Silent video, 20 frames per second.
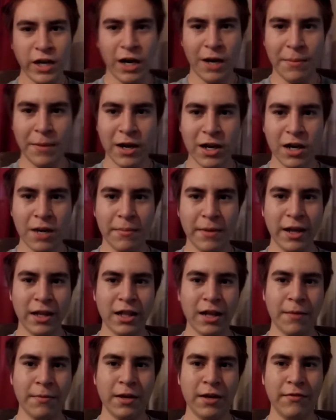I might not make
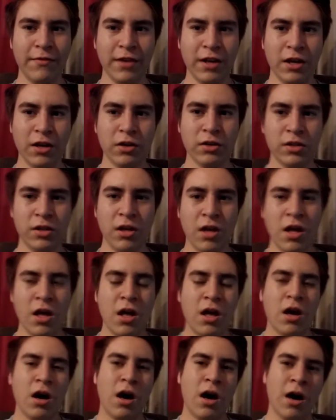that many videos.
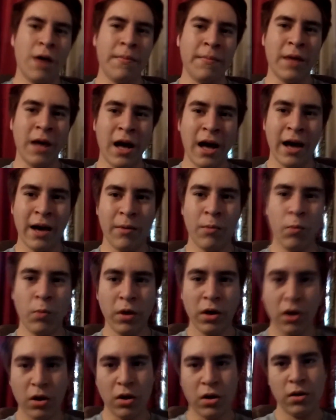I
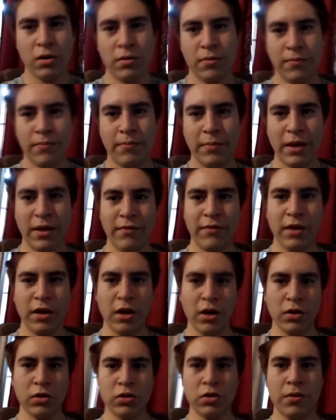will make
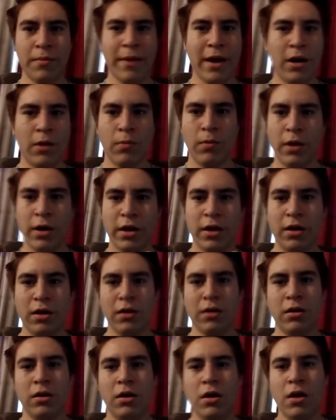videos no matter what, you
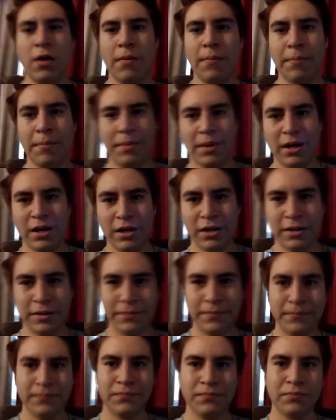know, but
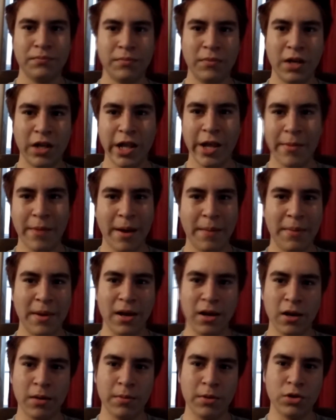they might
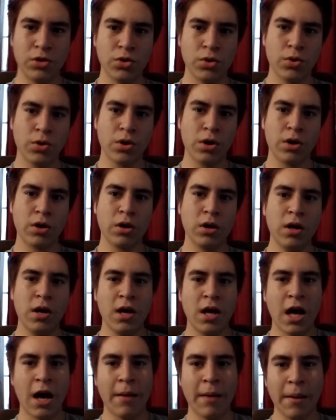be a little bit shorter.
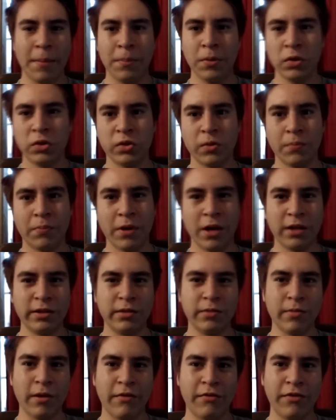I might pull some
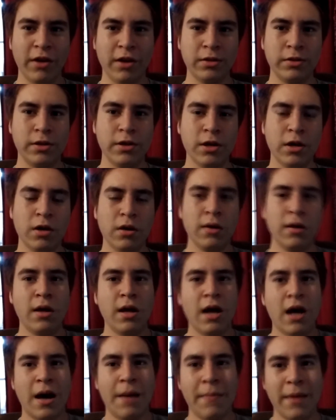pranks with my friends, you know.
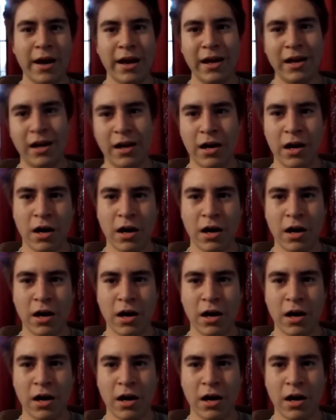I might,